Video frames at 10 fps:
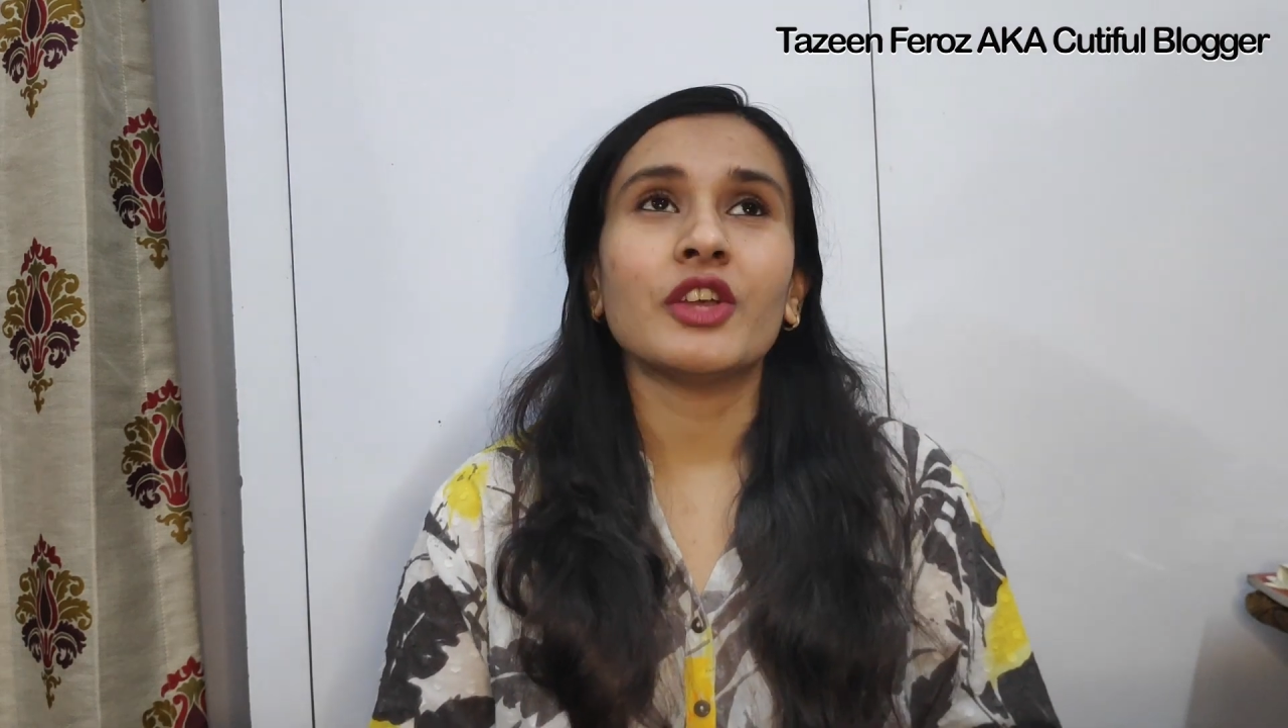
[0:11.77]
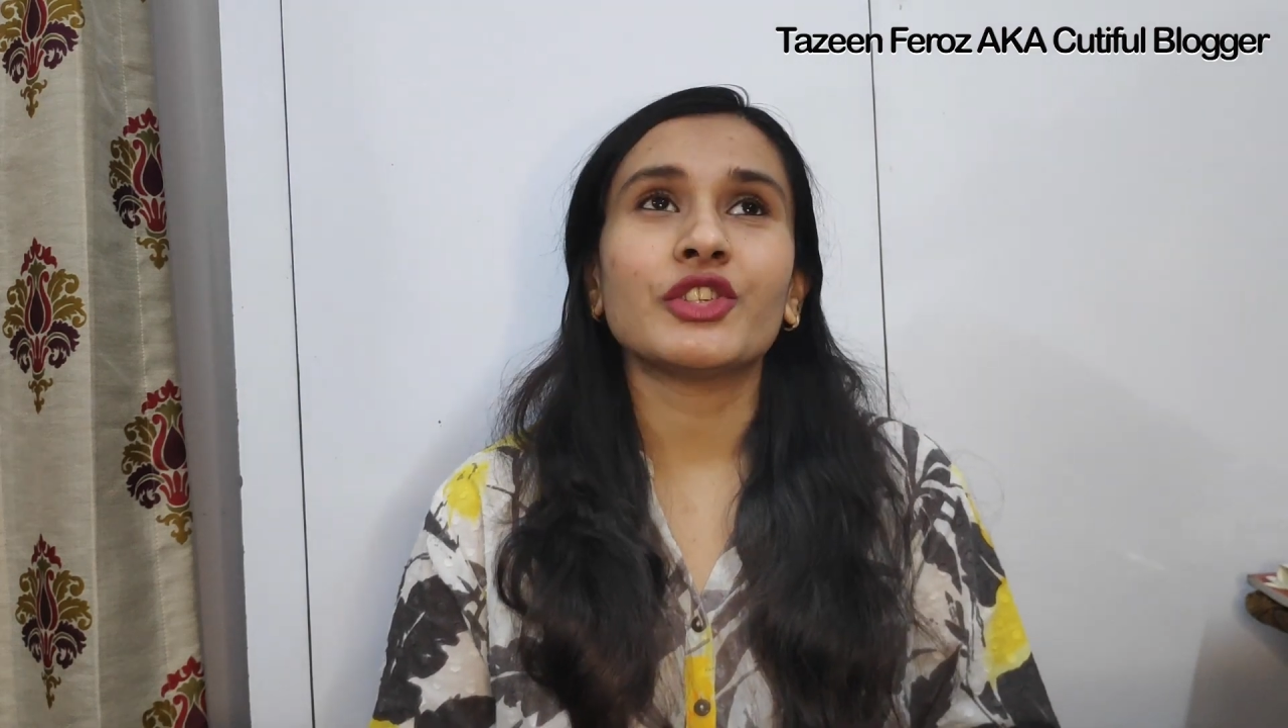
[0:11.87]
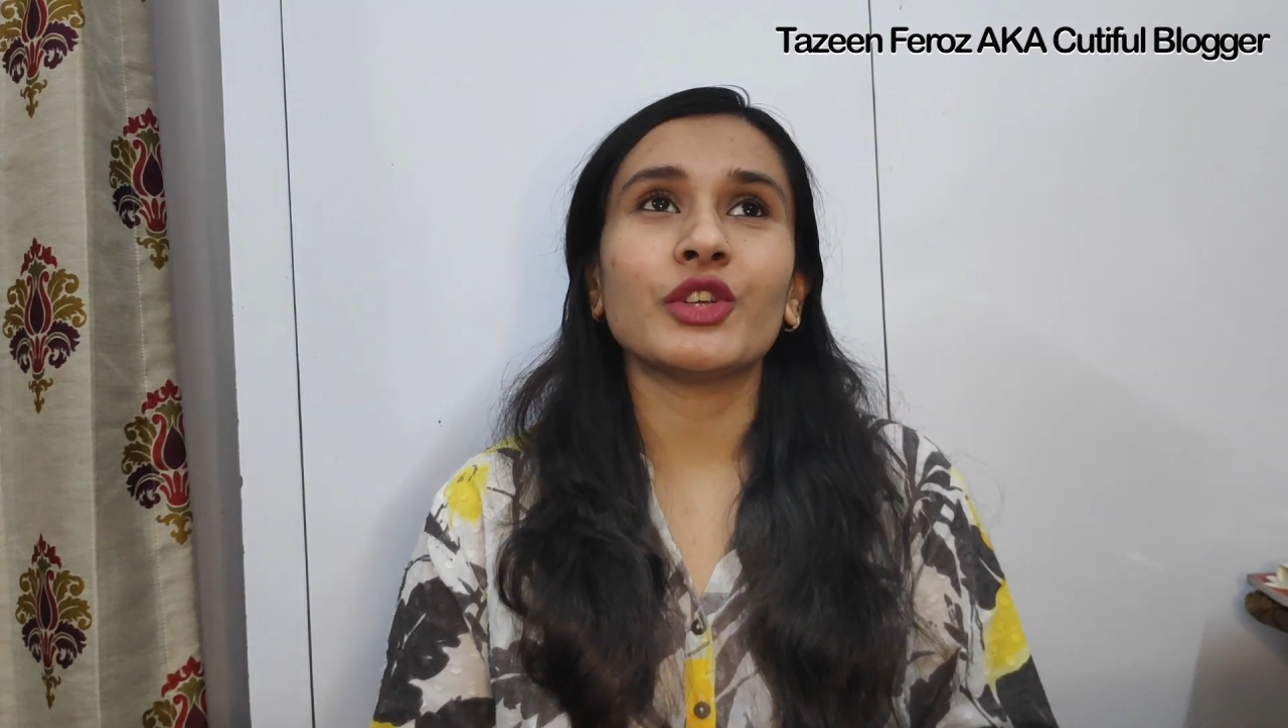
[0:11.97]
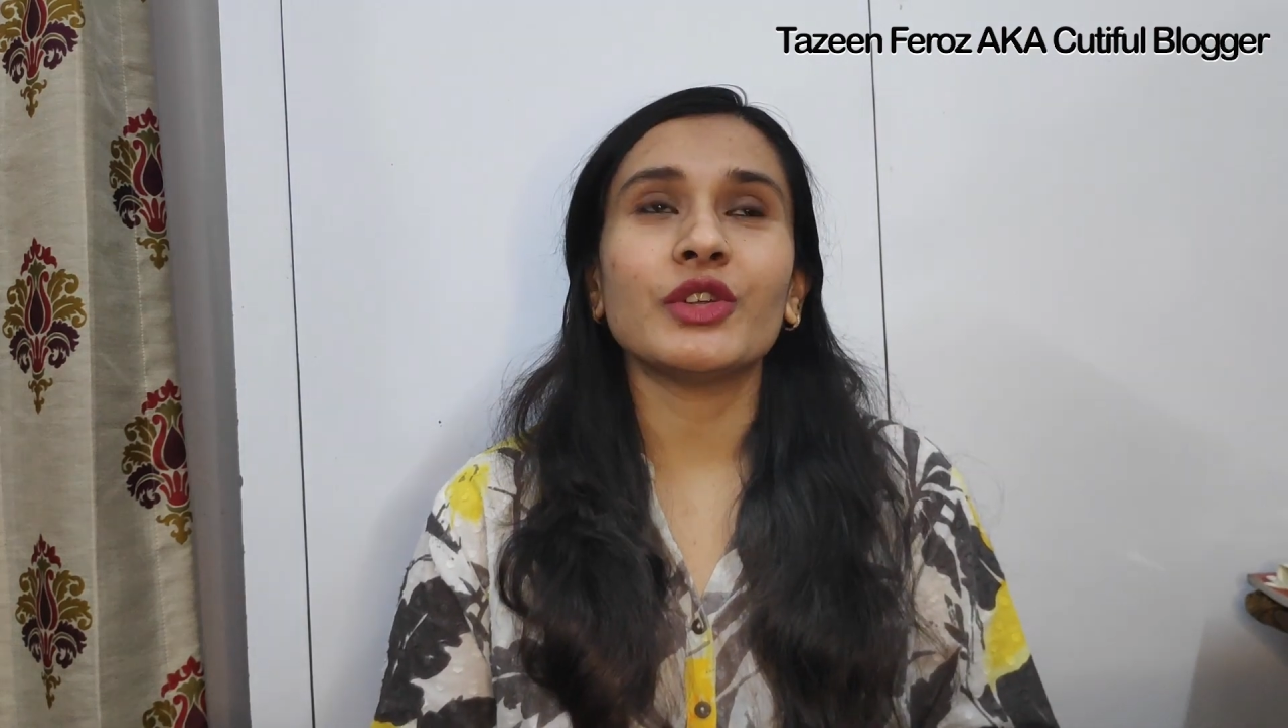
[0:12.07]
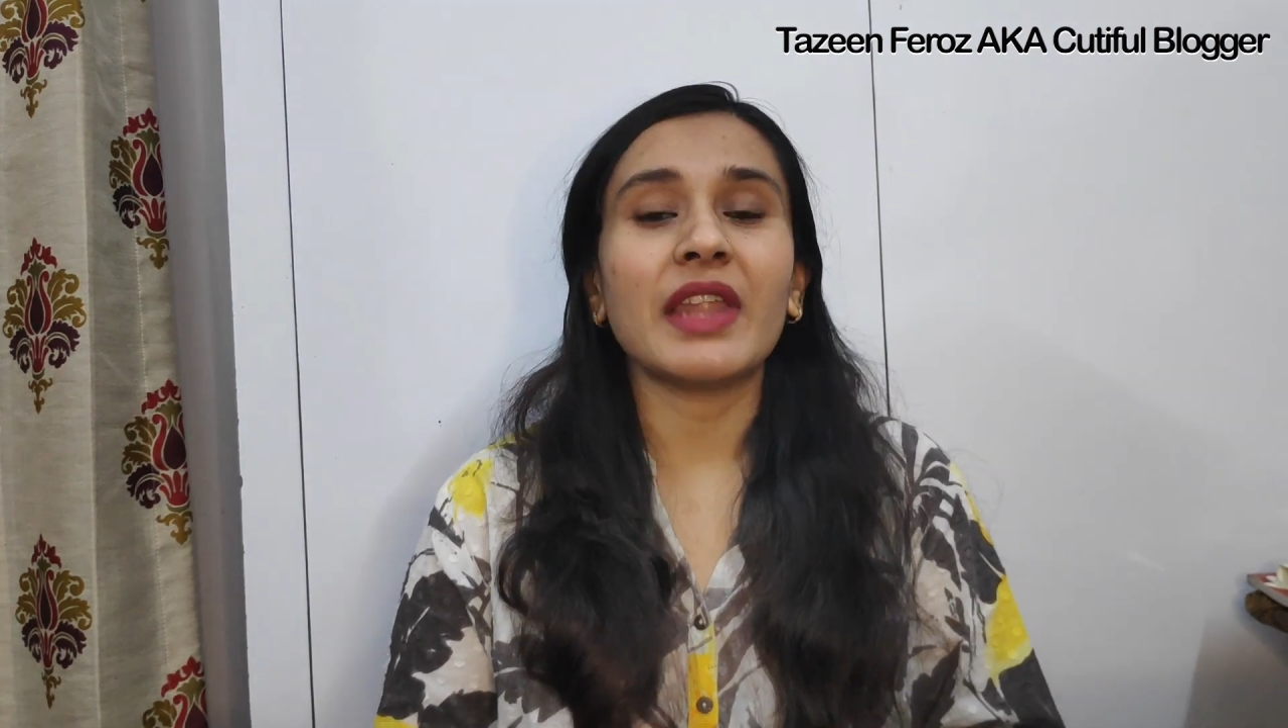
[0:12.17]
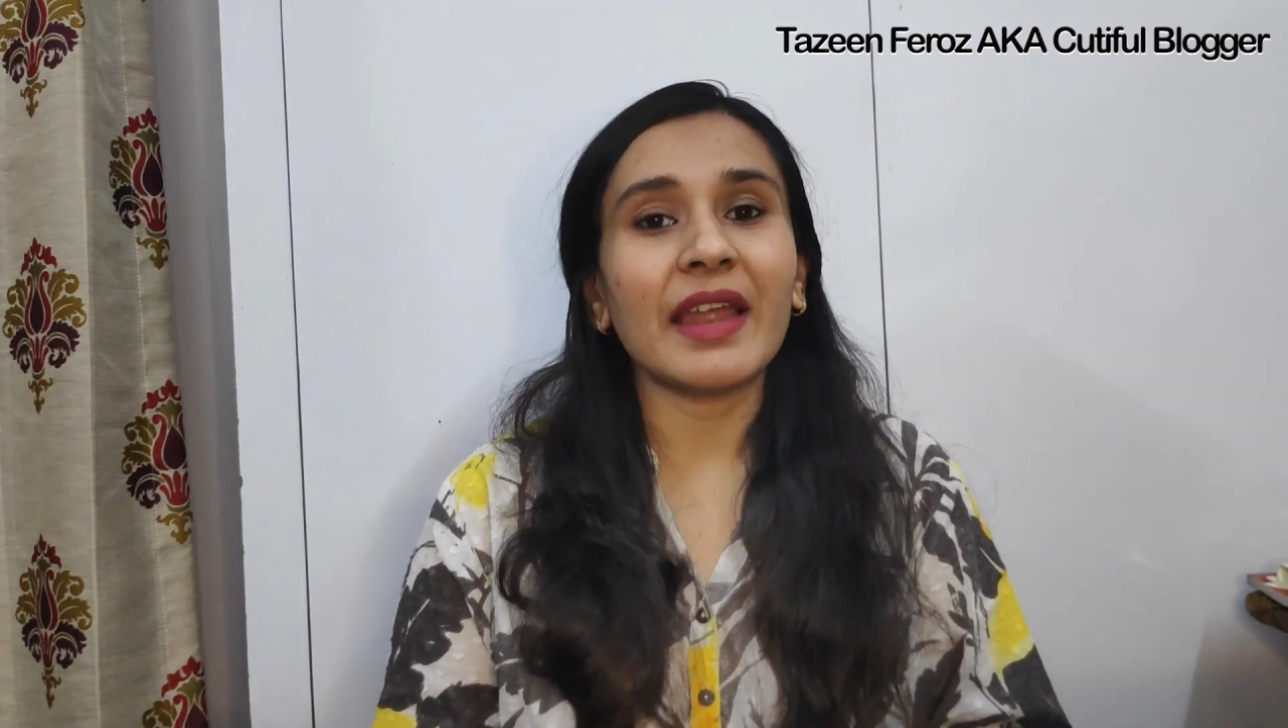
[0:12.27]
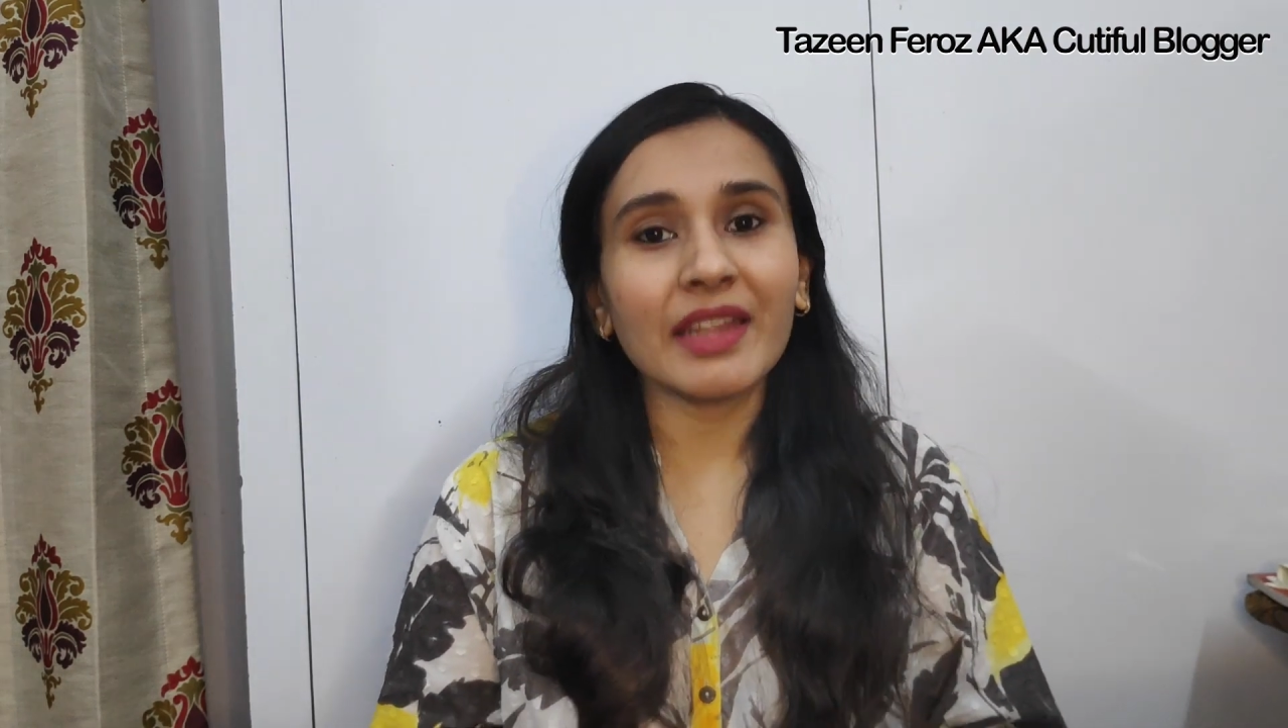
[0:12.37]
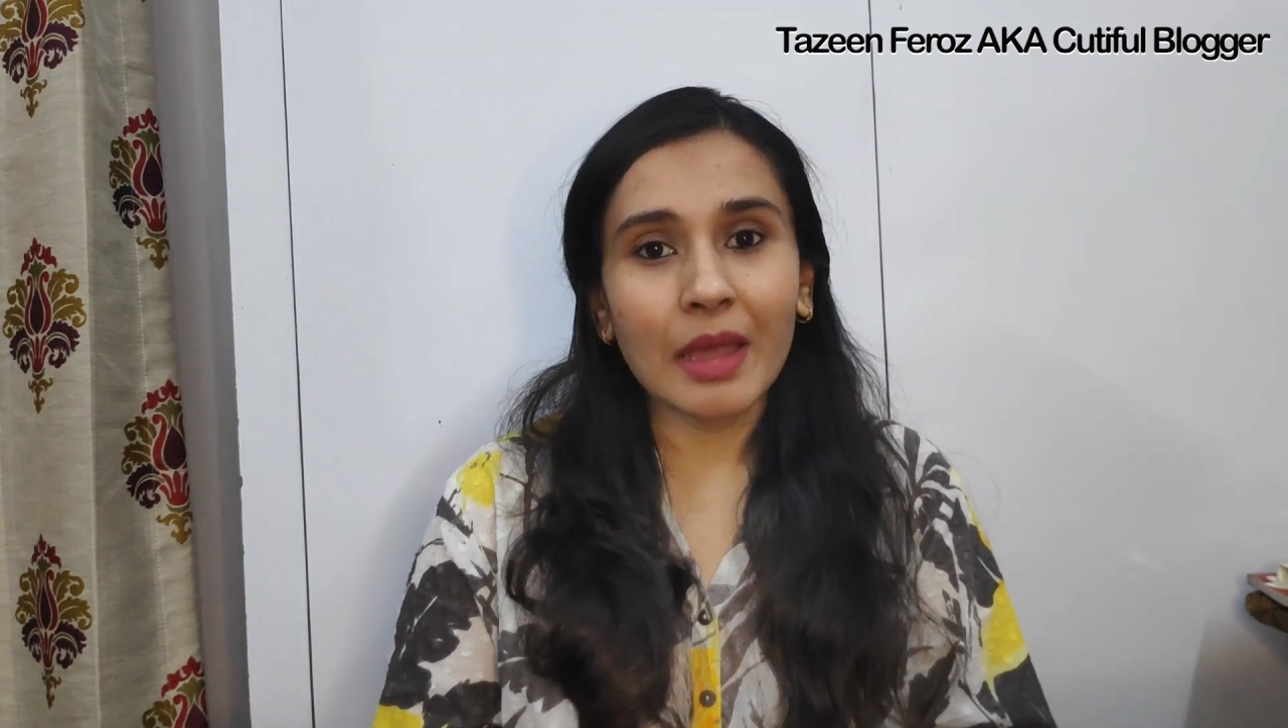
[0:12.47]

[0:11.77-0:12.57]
So, Nat